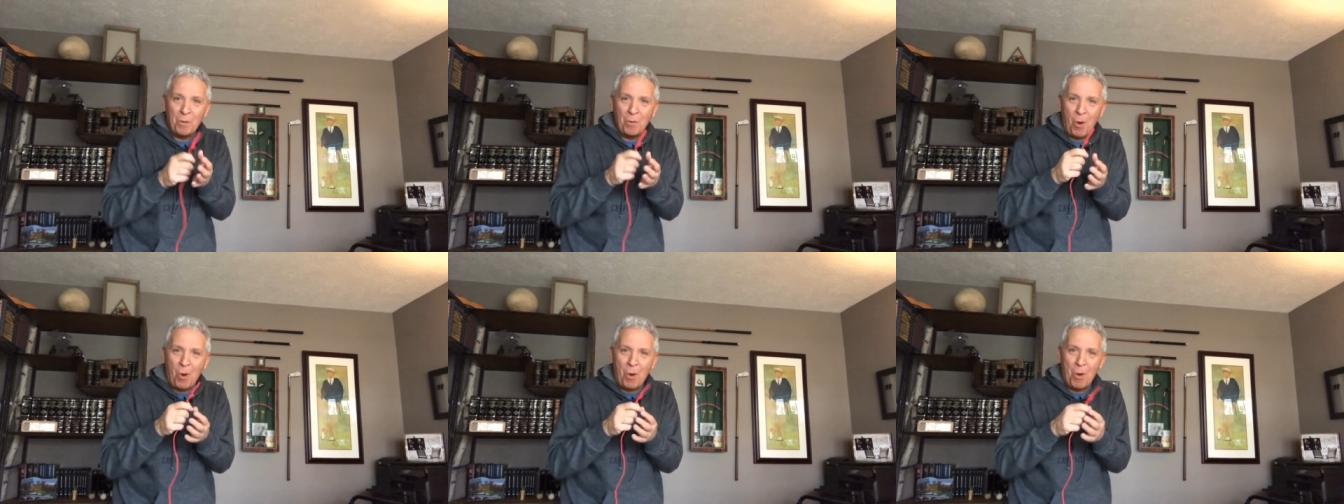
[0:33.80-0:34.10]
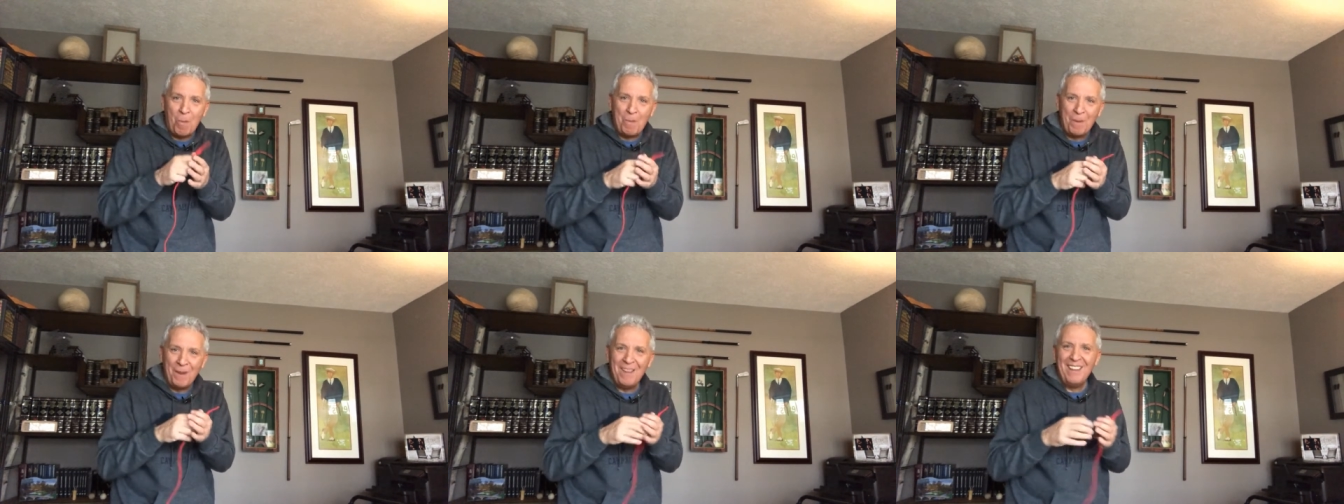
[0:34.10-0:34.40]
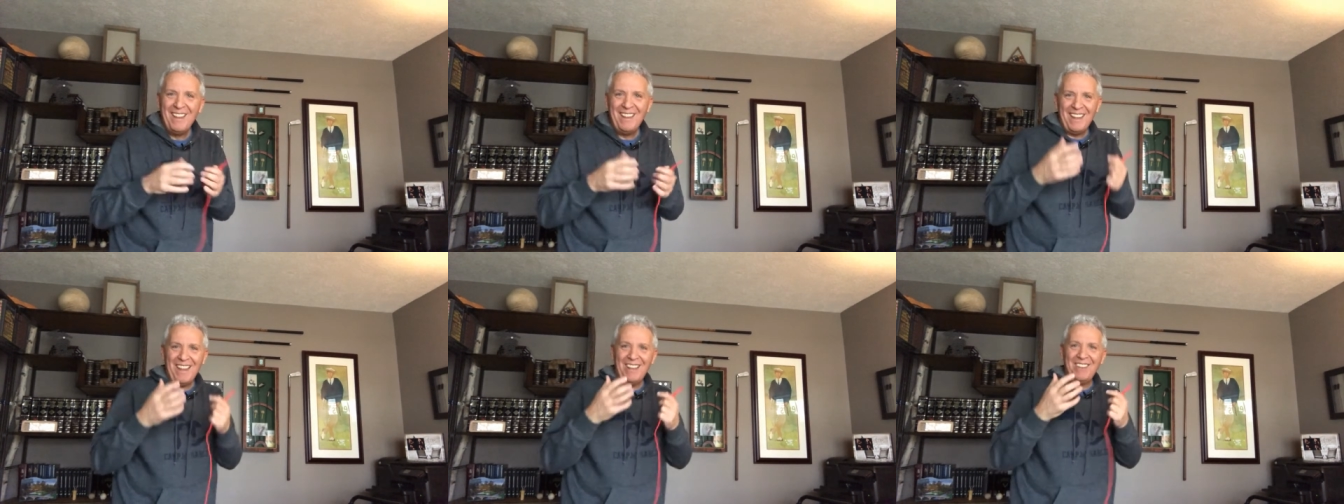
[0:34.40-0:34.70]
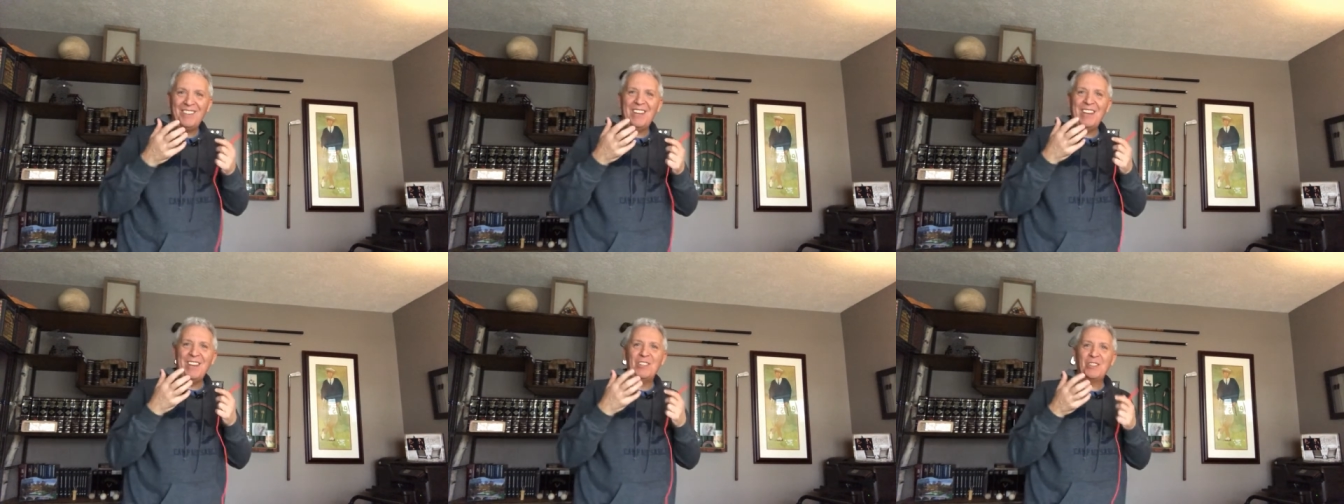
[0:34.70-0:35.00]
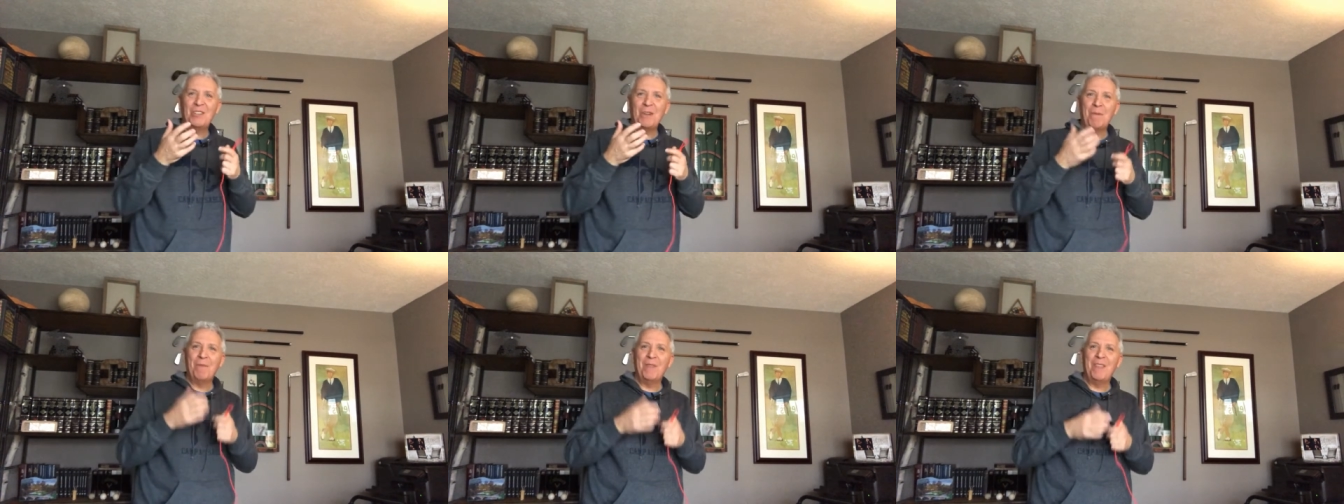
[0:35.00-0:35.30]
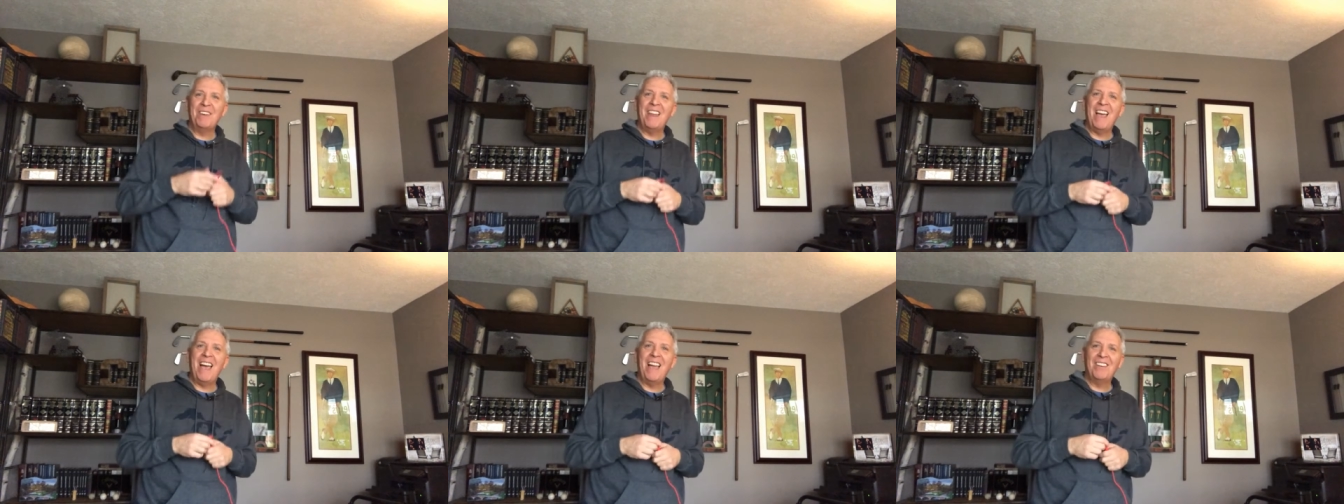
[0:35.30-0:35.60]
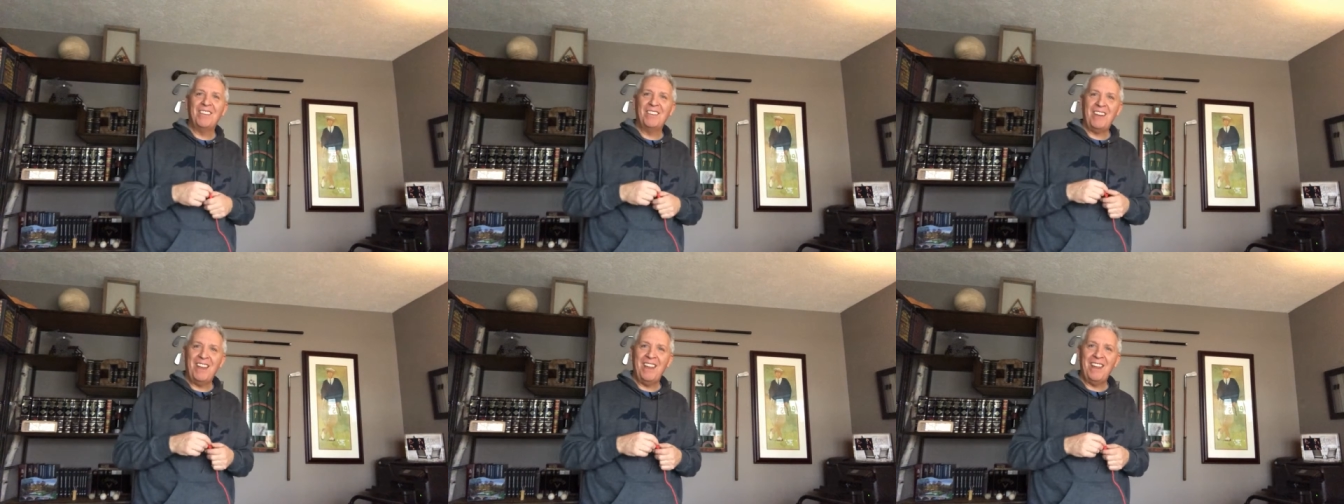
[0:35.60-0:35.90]
rope, and teach them the
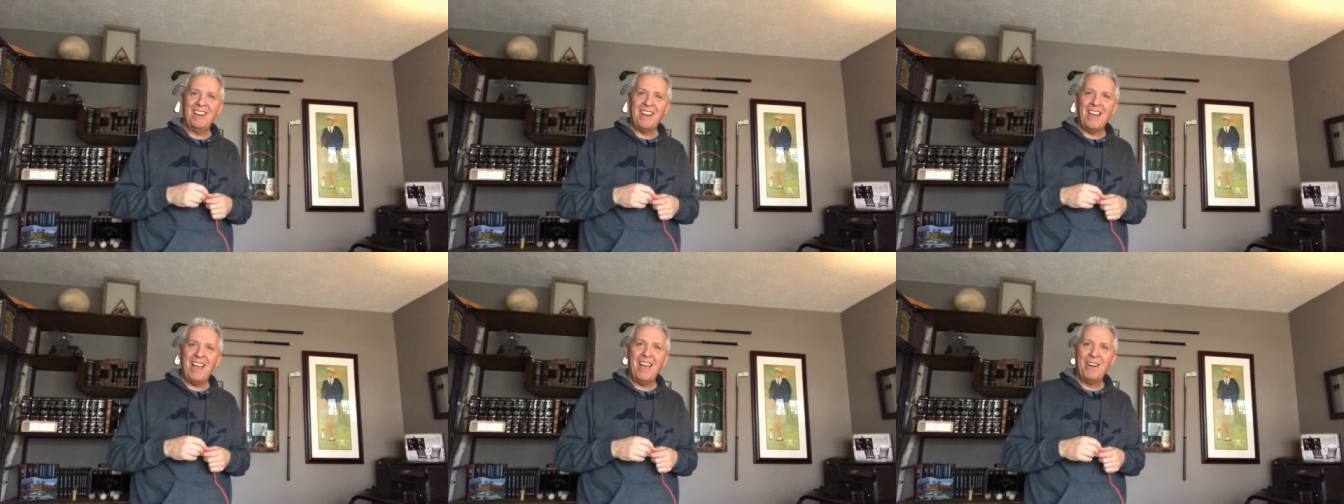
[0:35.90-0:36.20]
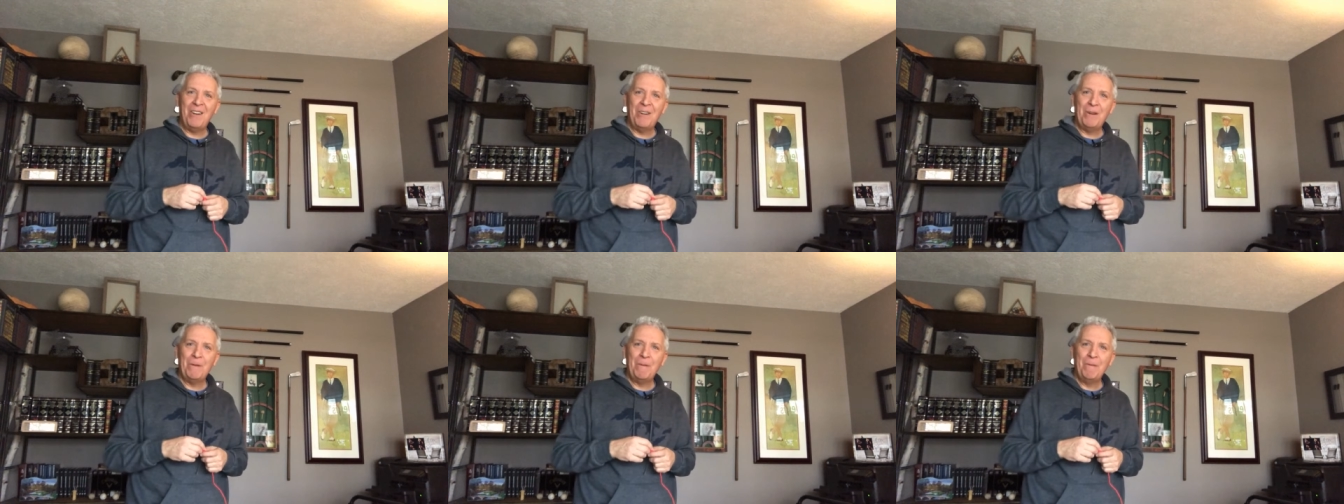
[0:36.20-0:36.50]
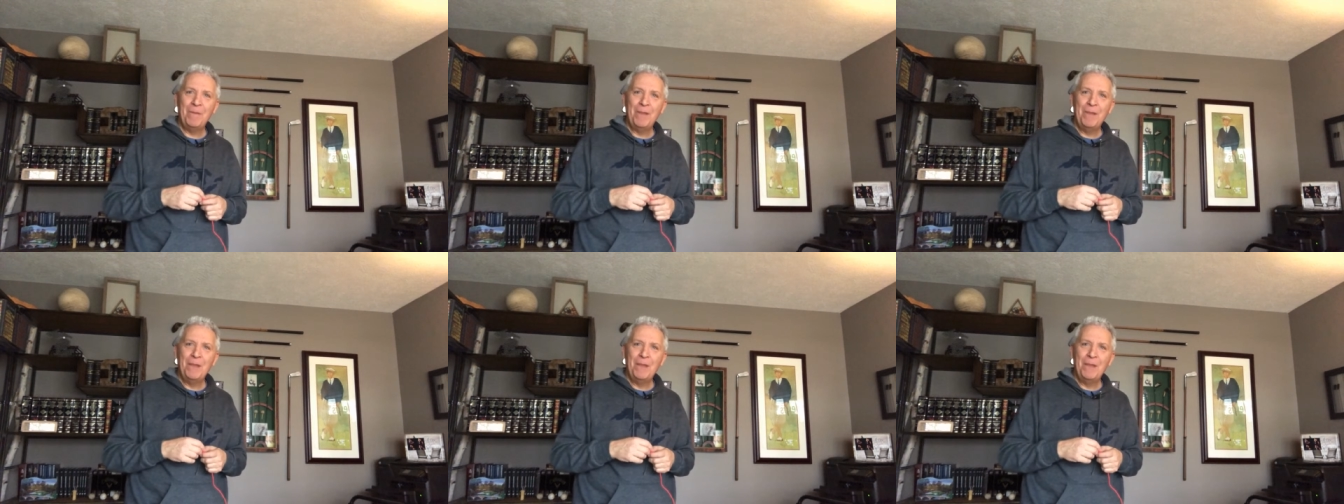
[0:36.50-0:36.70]
knot tying honor.